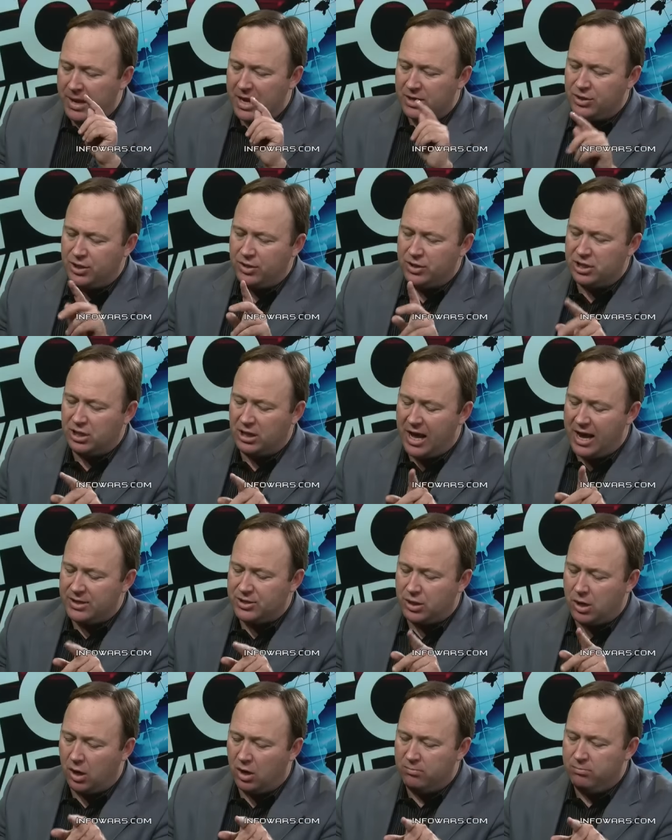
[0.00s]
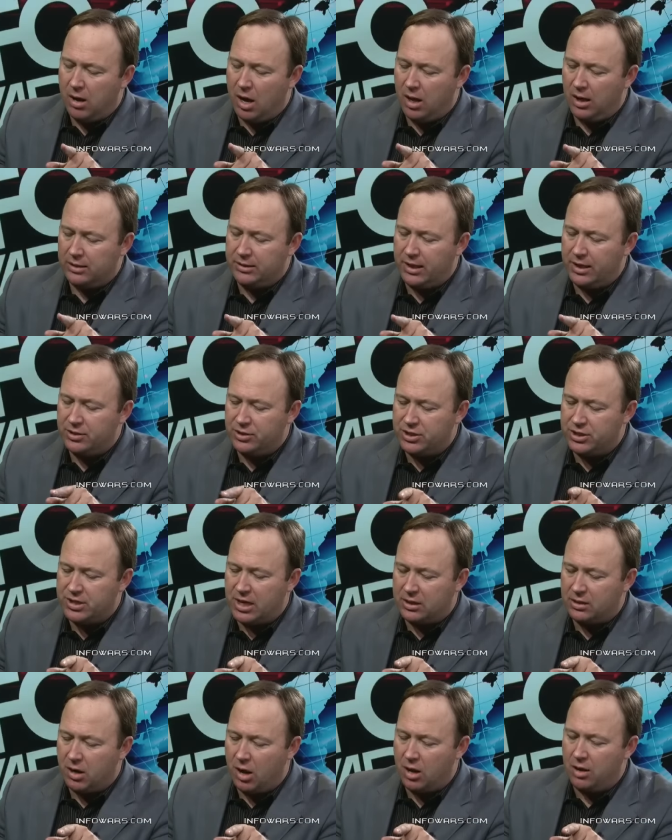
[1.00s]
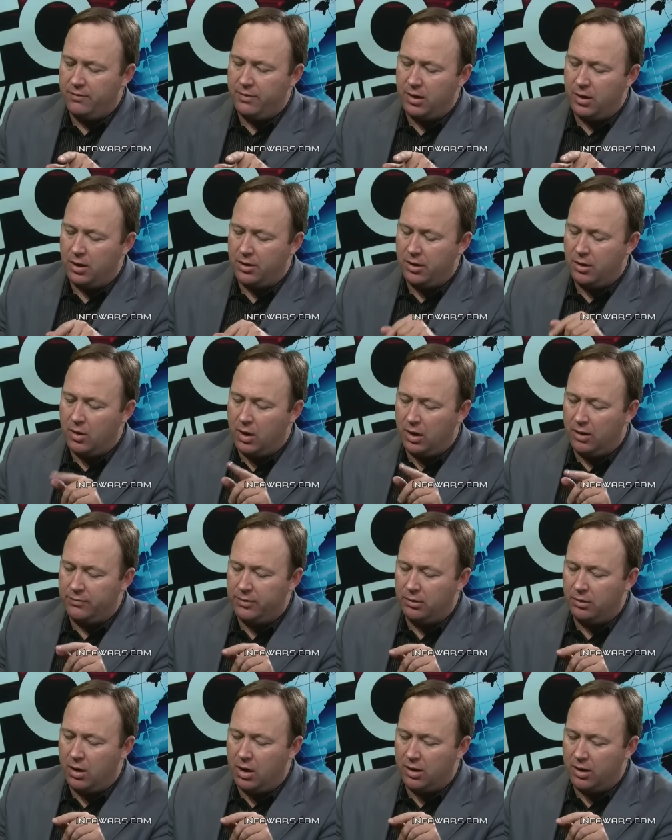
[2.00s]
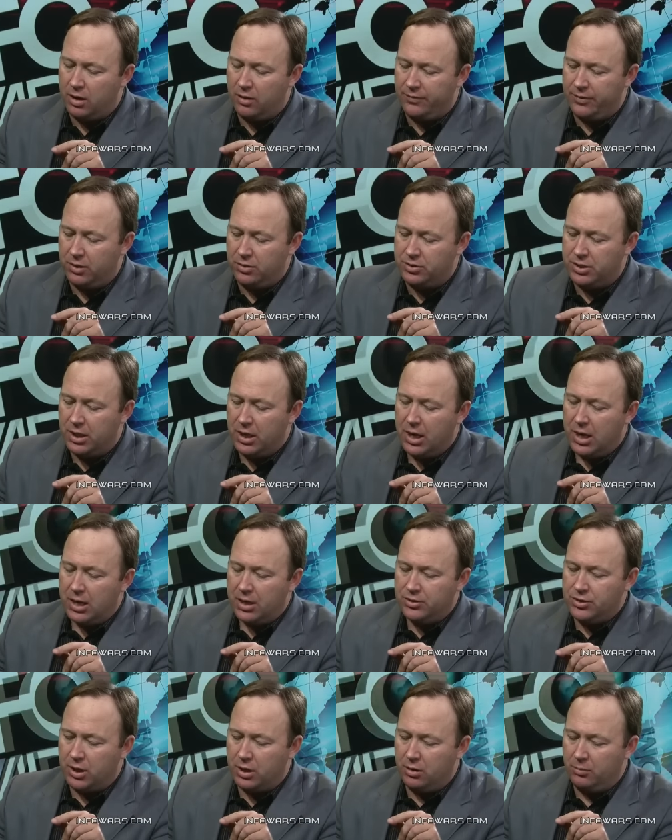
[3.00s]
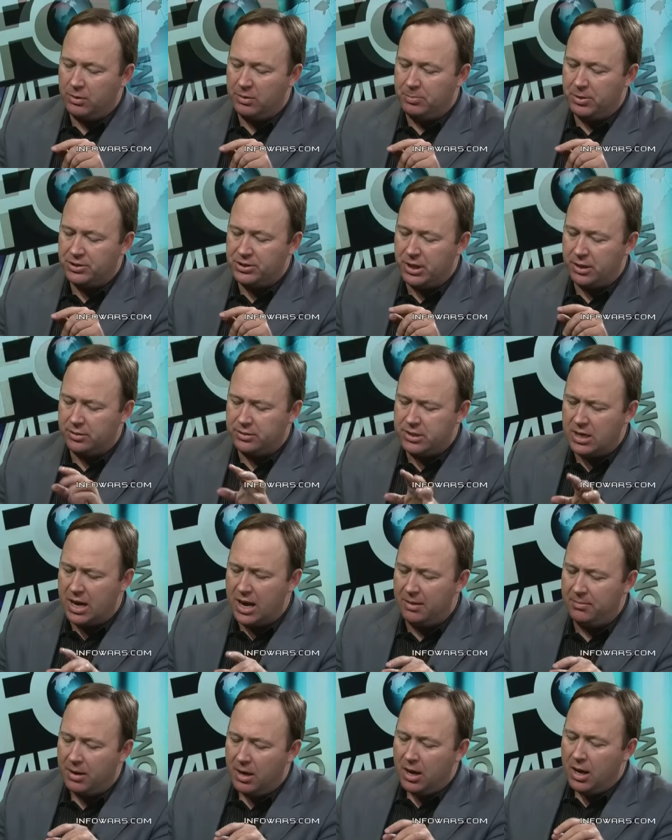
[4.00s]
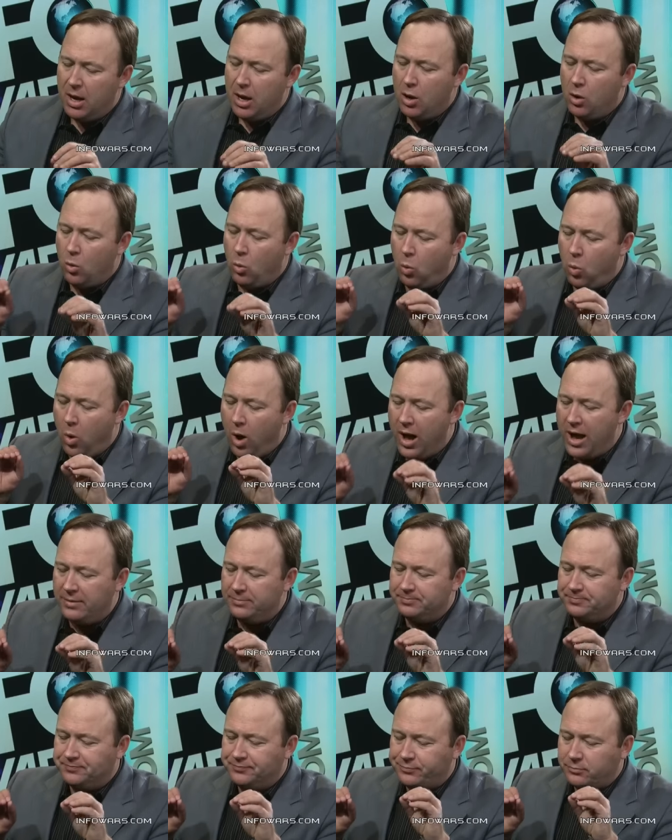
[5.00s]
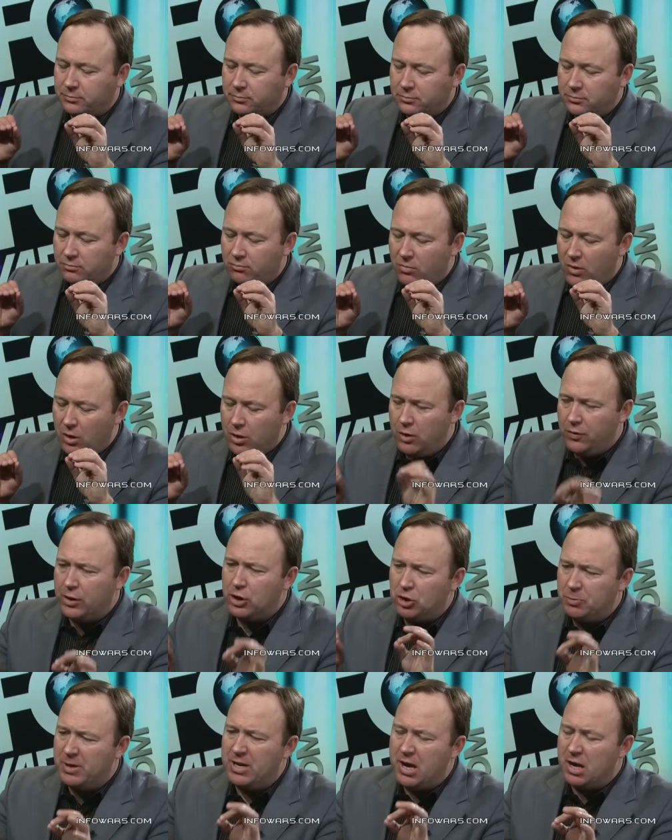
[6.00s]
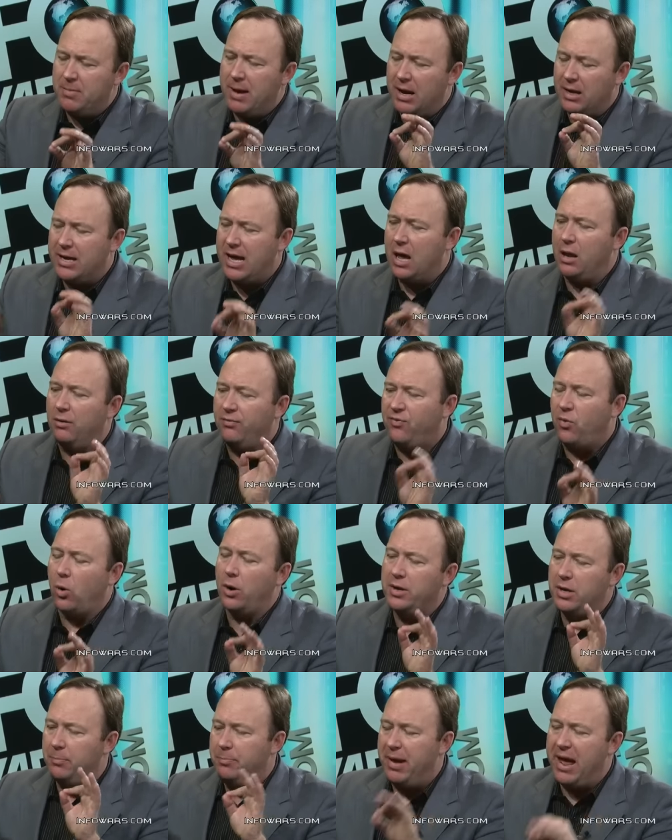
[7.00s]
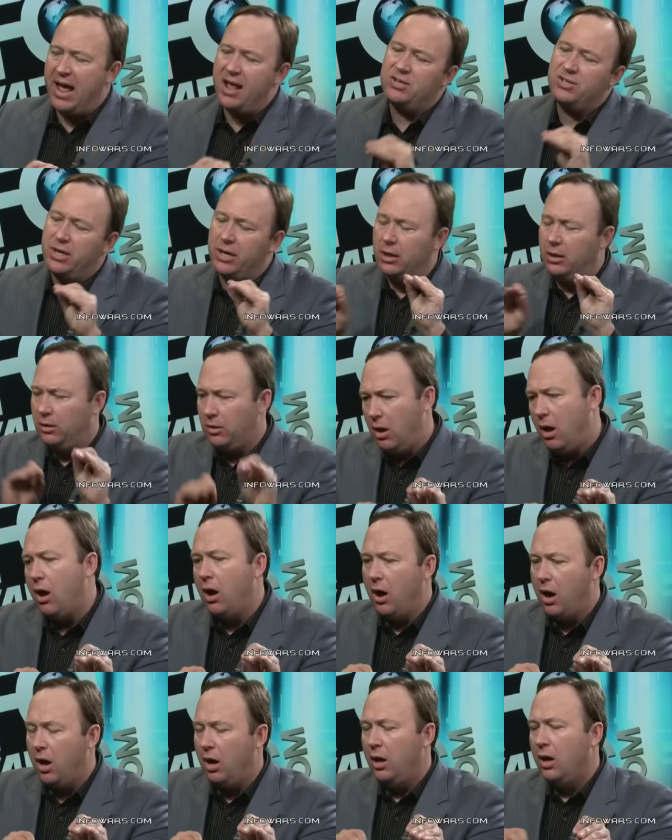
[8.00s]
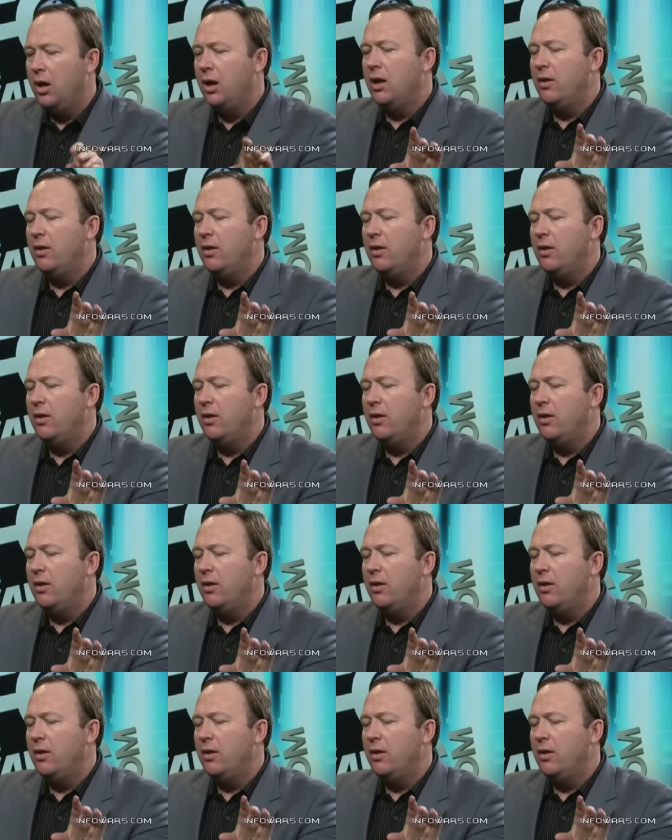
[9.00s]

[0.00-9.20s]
me ask you this last curveball at the end, just because I thought of it here, and you know I love to do long interviews. Gerald, we appreciate your time. What do you think should be done about California passing a law